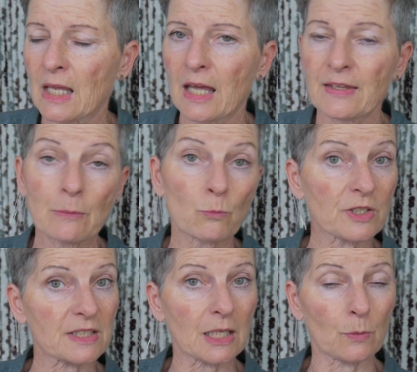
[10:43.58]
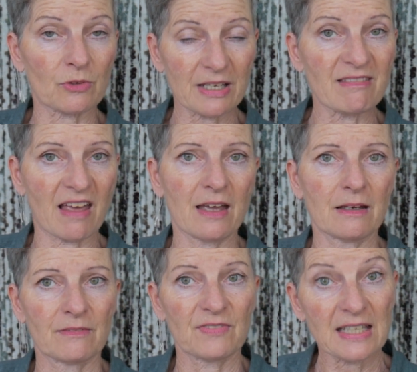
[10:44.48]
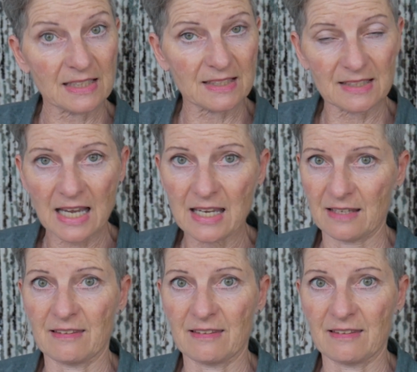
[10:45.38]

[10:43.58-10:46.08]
And then once they were in there, they stay in